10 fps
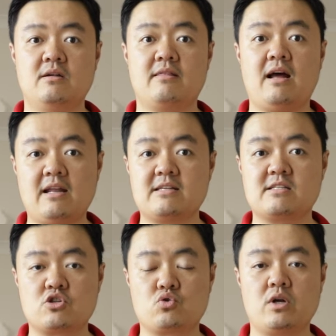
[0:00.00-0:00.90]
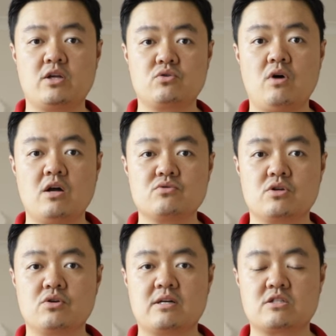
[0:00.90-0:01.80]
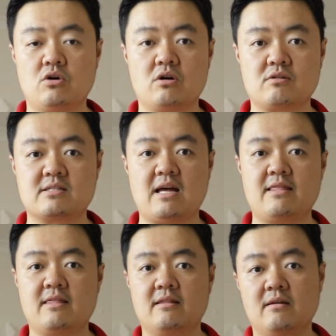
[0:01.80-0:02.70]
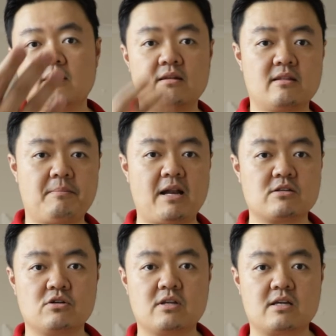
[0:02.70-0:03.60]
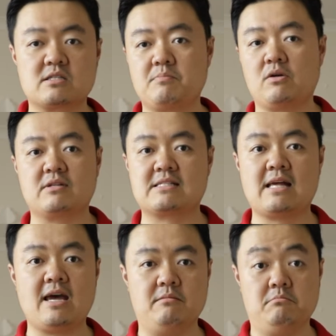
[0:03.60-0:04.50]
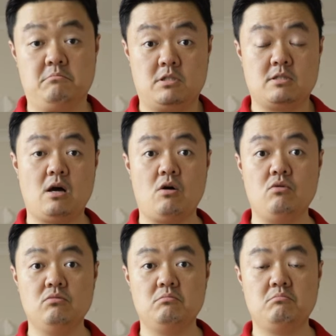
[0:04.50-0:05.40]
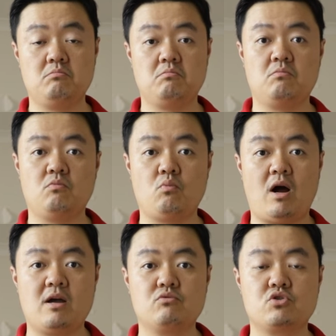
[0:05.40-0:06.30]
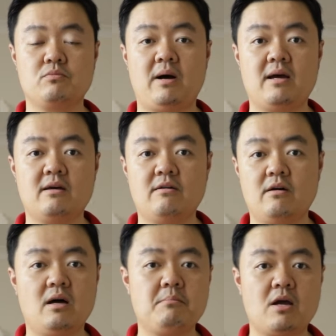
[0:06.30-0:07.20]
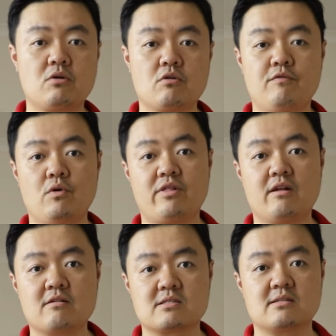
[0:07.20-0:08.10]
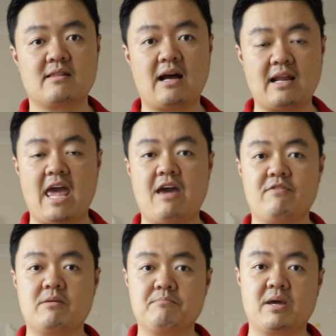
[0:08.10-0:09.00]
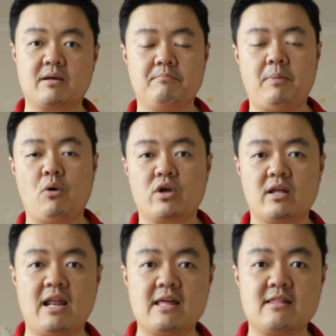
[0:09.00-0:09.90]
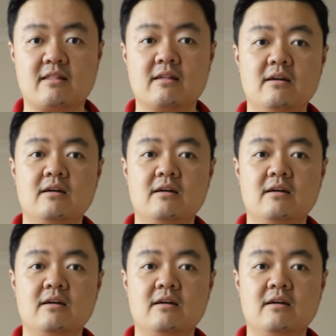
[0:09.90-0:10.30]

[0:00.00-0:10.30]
That lens is $2,200 and the Panasonic is about the same. So why would you buy a Micro Four Thirds, that heavy, big, bulky lens,